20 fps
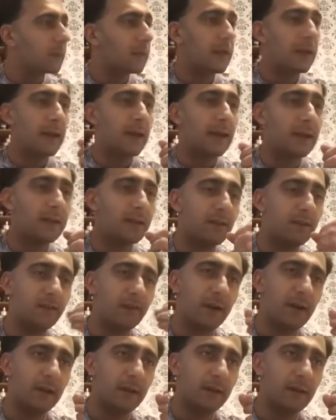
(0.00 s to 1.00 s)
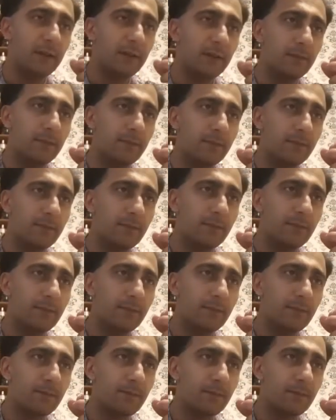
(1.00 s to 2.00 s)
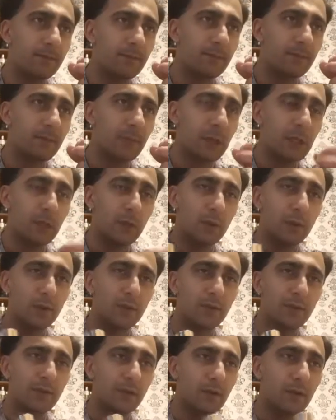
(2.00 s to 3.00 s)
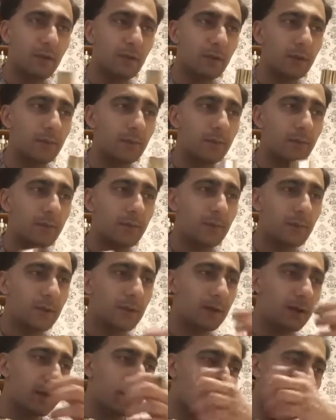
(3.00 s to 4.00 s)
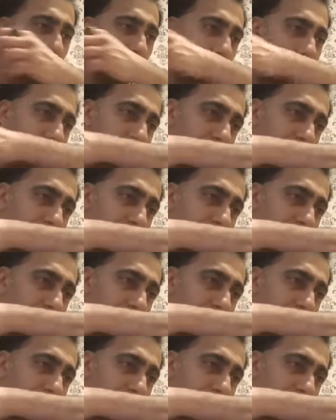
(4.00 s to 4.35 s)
and the violet, but also the,